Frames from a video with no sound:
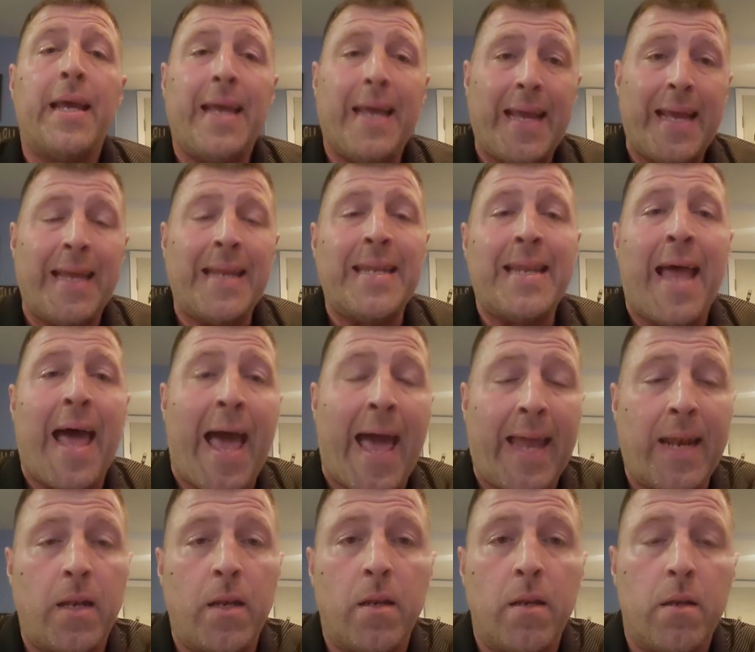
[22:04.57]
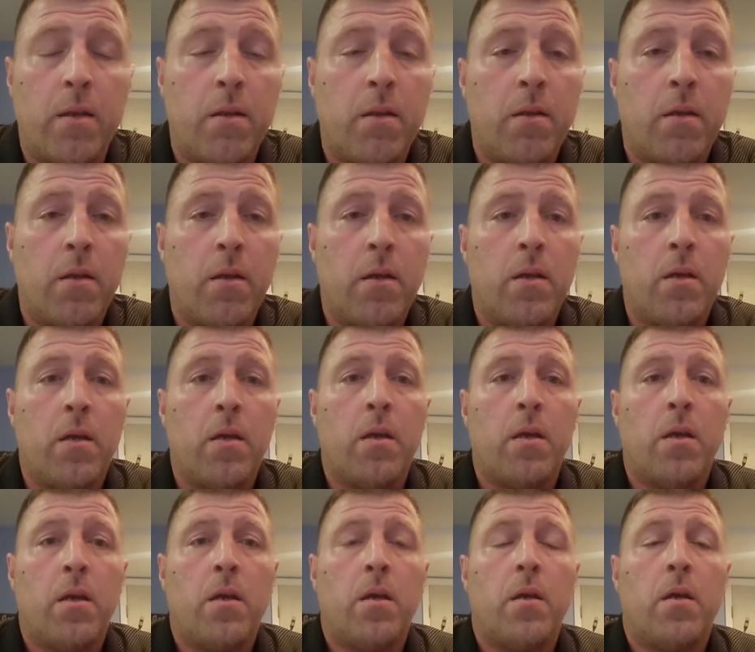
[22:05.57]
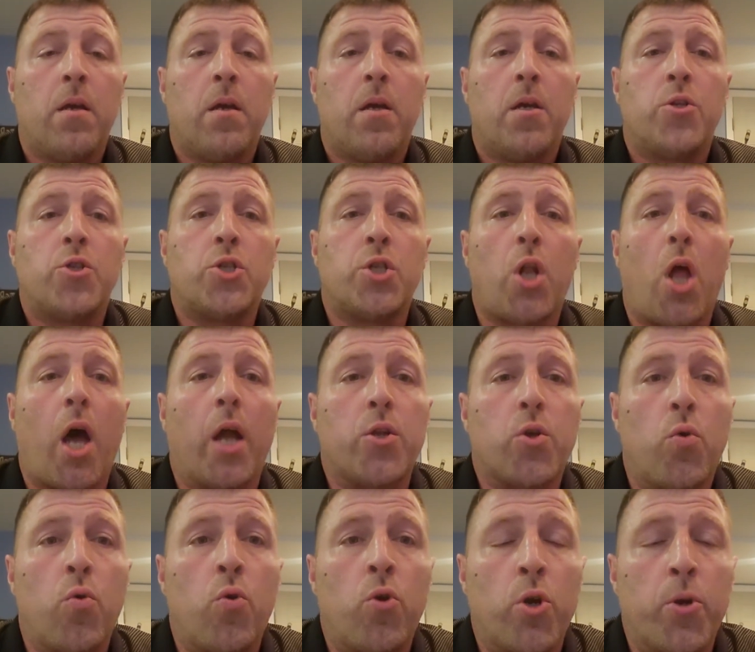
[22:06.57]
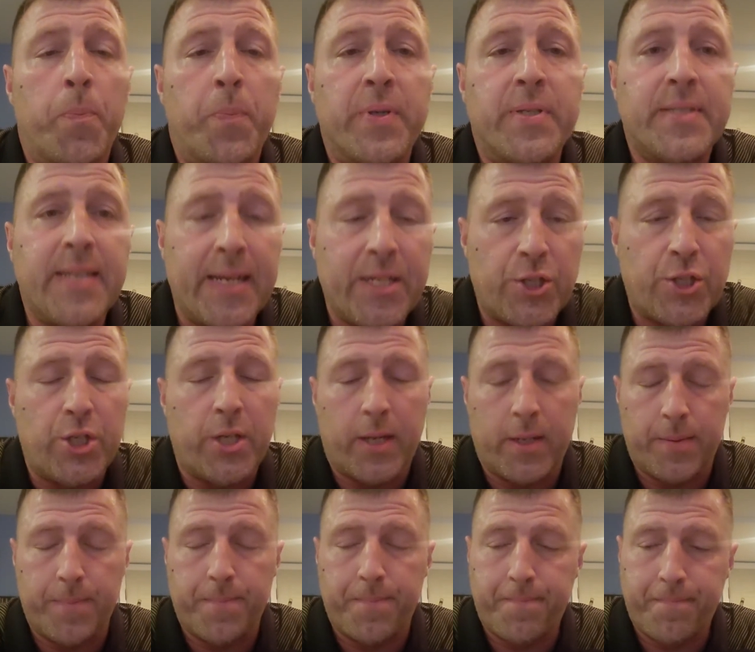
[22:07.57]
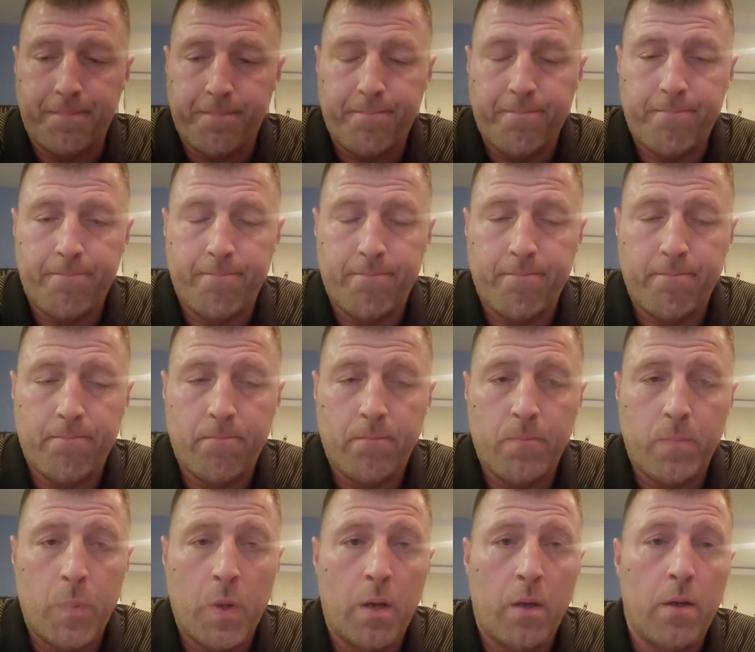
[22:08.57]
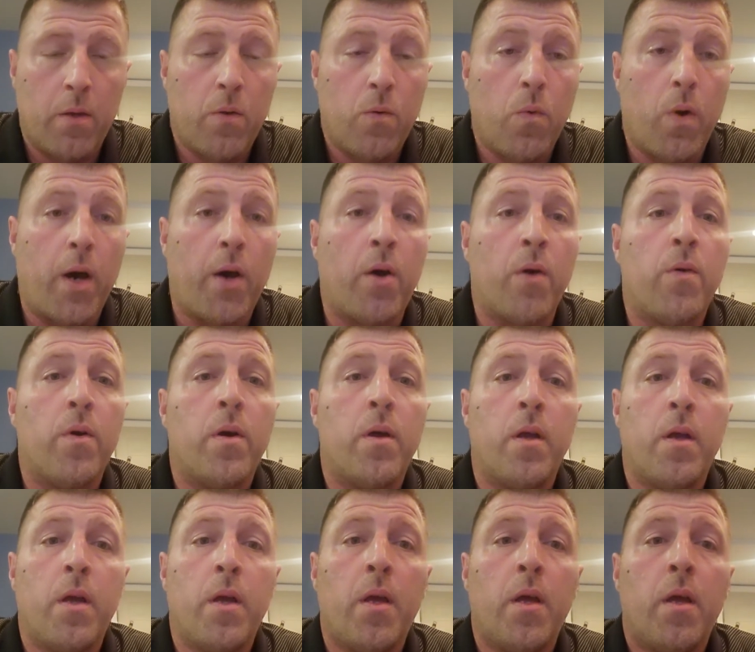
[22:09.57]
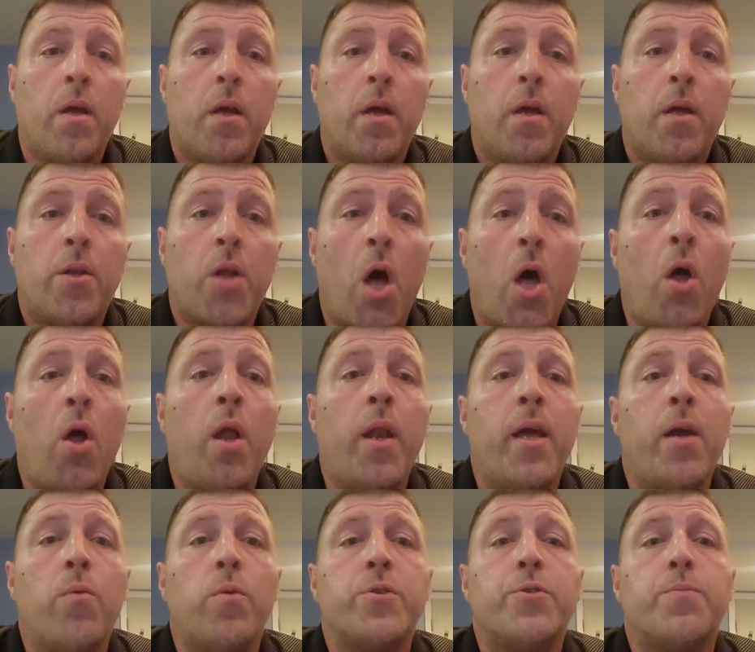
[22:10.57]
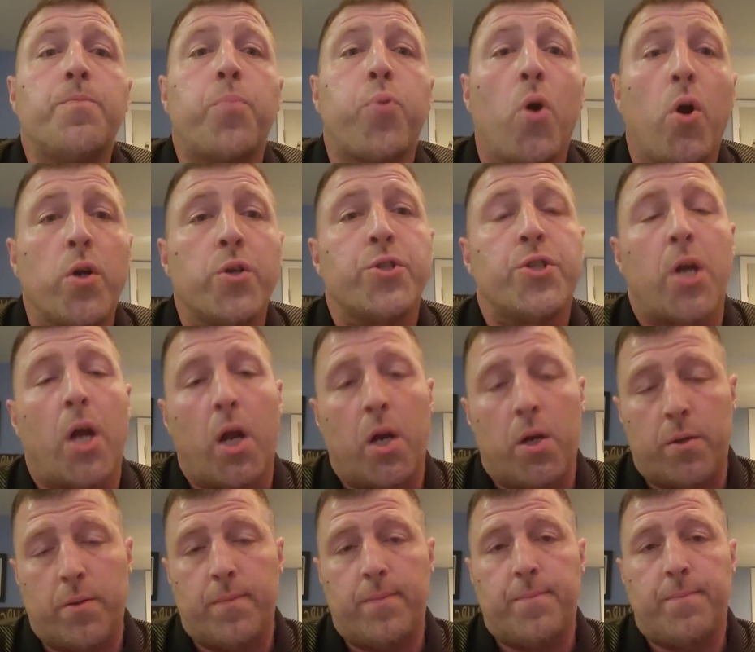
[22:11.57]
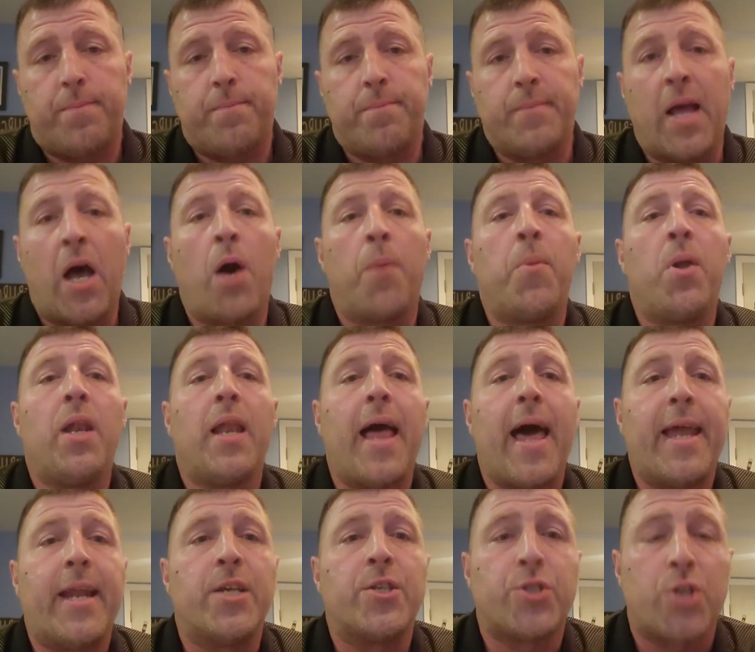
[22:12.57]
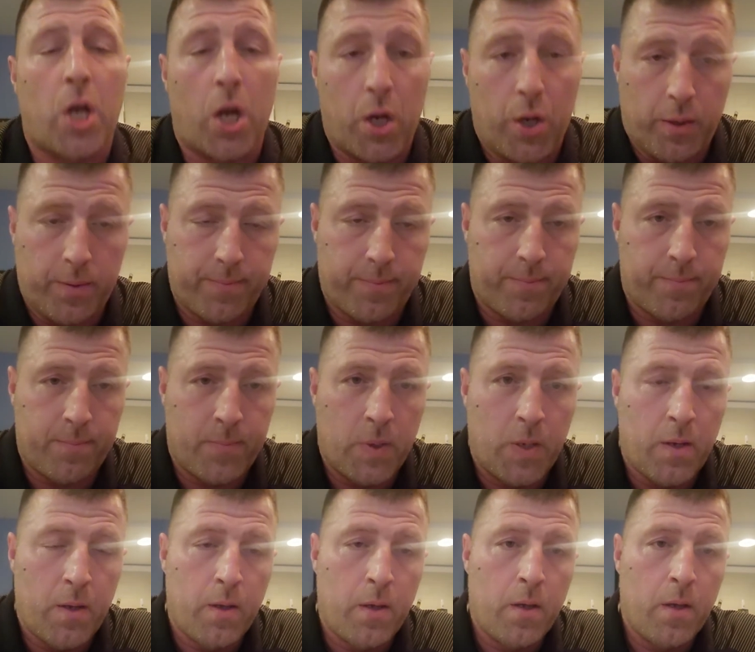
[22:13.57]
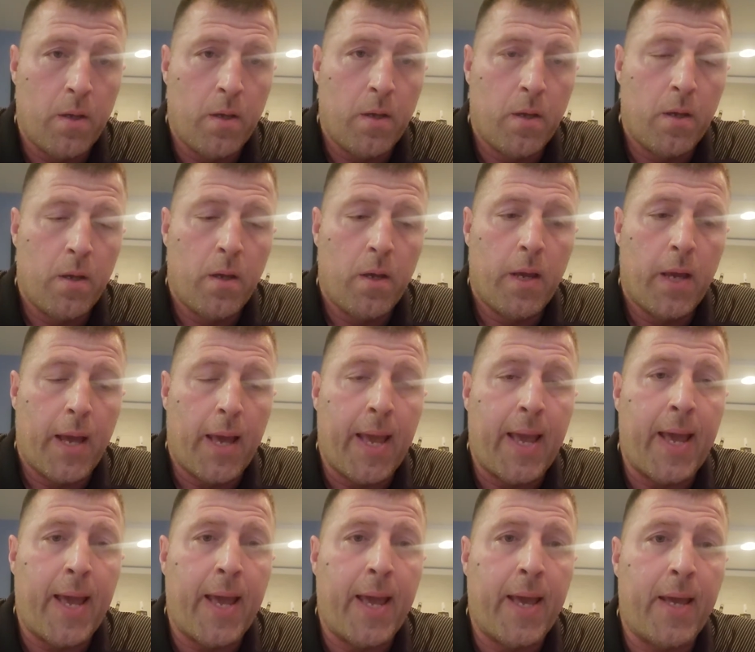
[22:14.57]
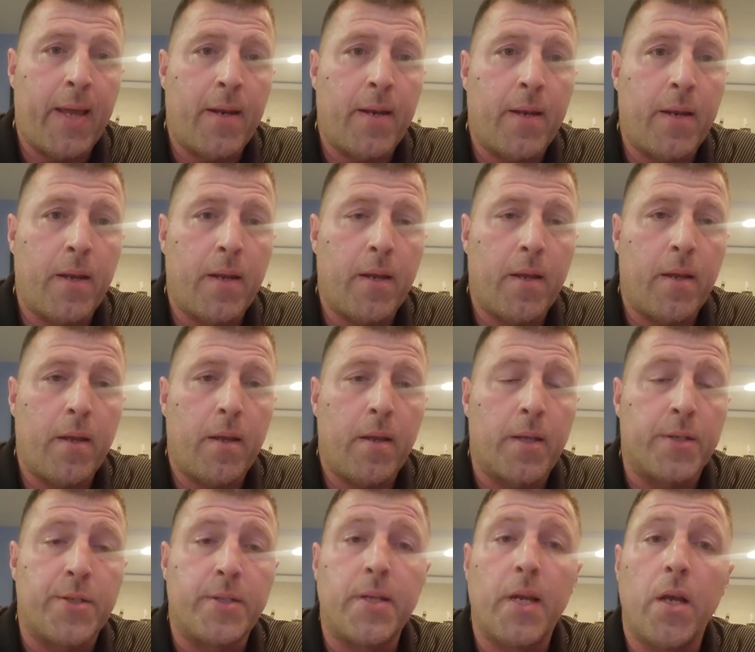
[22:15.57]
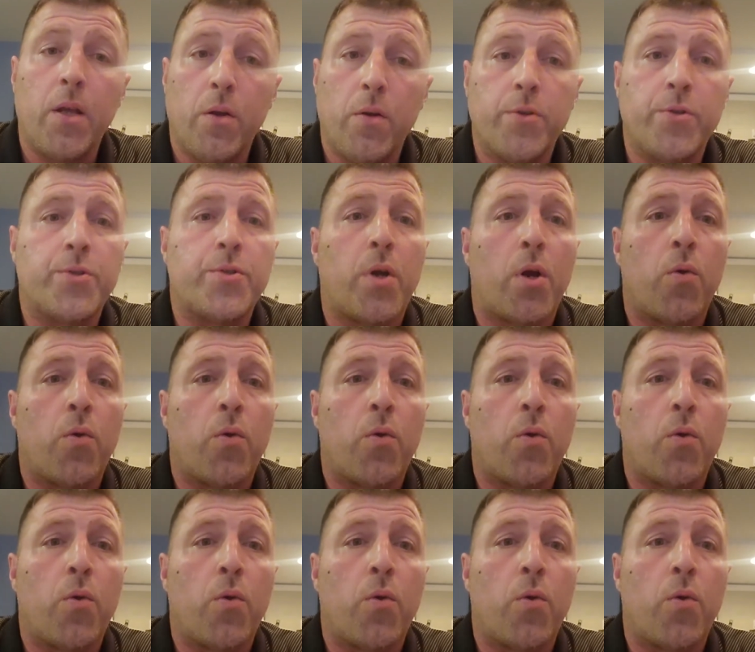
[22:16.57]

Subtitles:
in that slot corner position. Well, not only was Brooks hurt, now Millette is hurt. And the Steelers